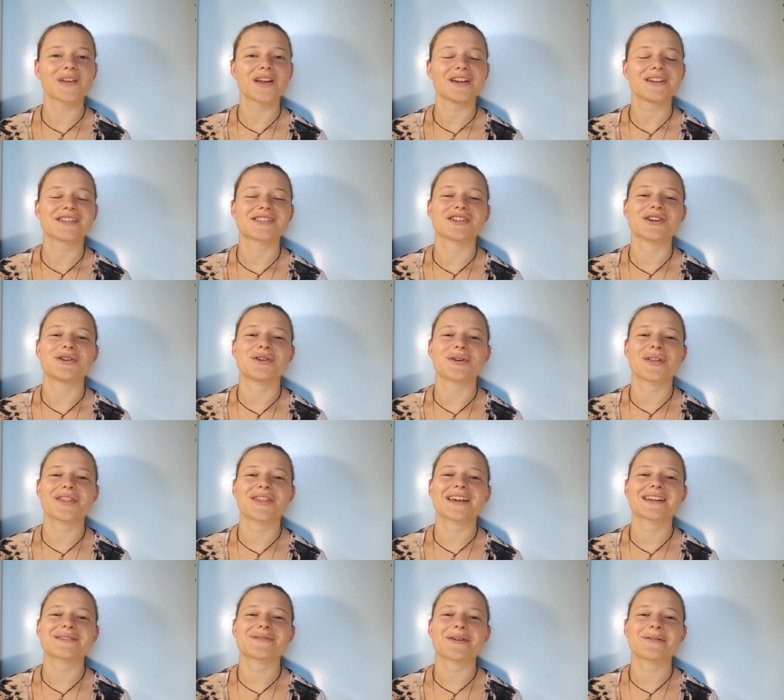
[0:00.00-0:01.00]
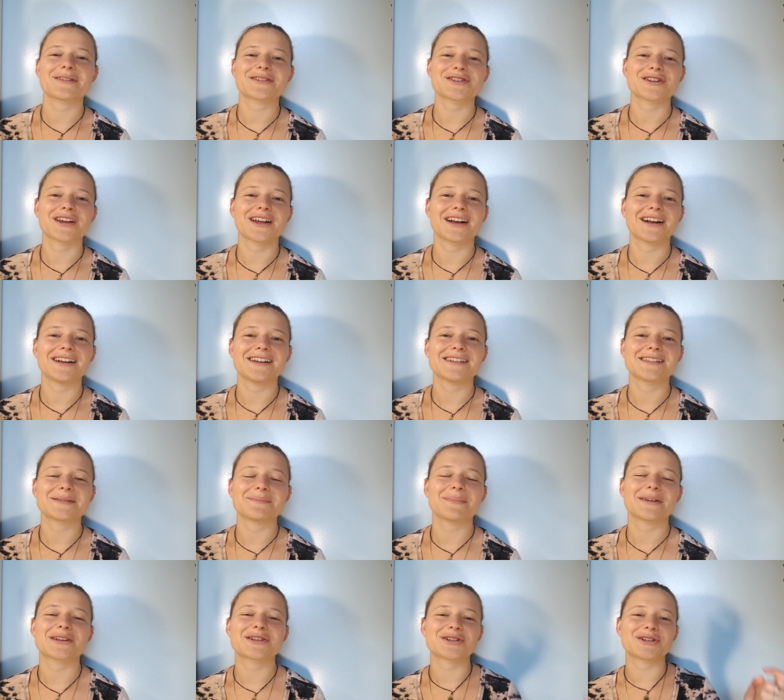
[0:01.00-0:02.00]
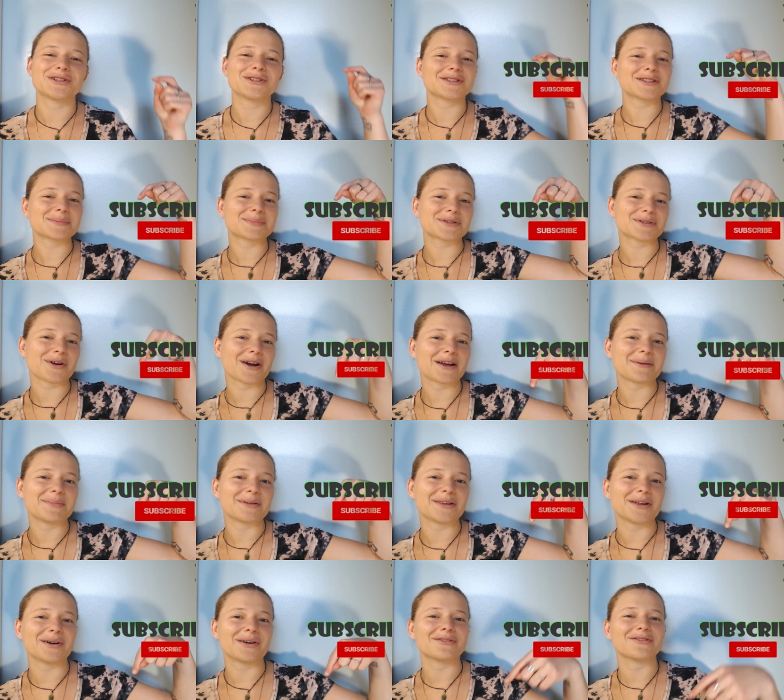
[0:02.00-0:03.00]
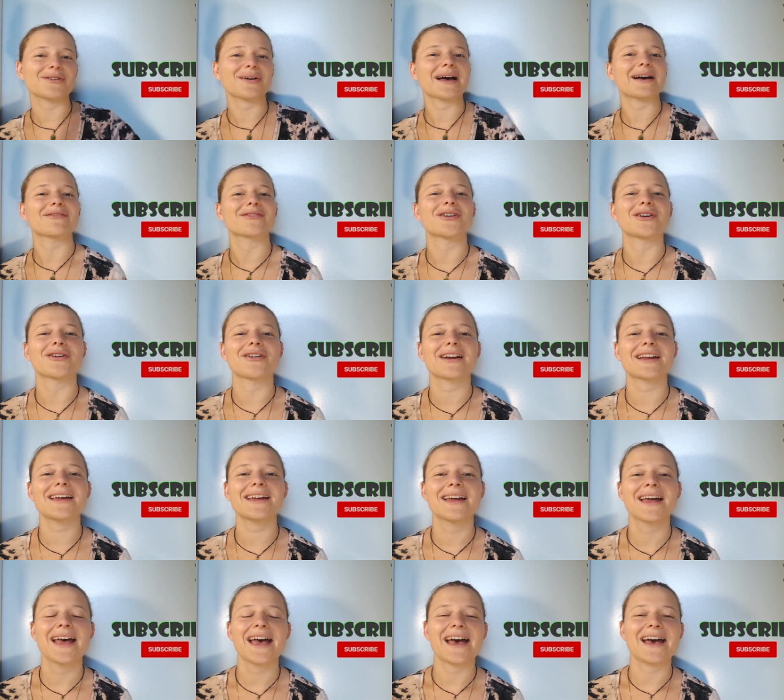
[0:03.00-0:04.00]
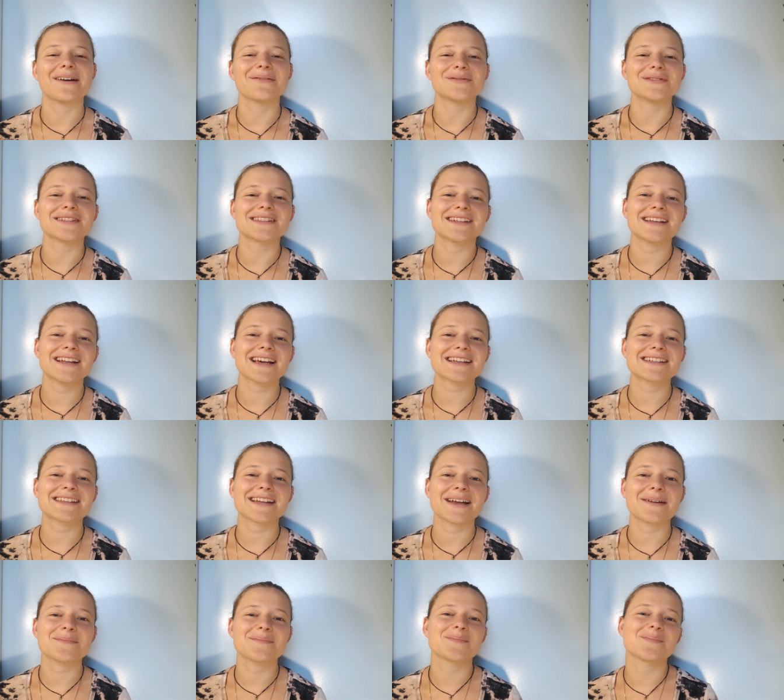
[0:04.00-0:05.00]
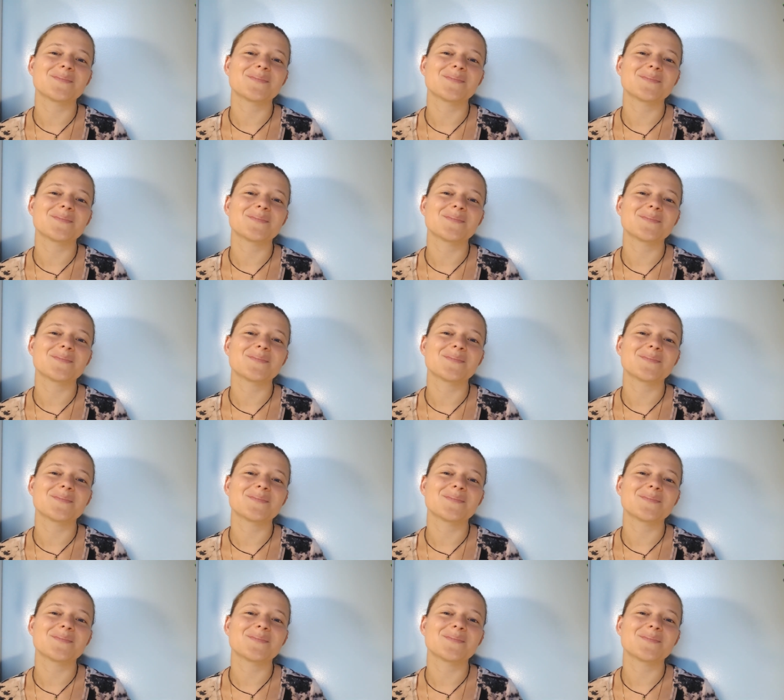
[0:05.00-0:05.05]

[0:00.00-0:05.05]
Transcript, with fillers: So thanks for watching, guys. Make sure you subscribe below if you haven't already, and we'll see you next time.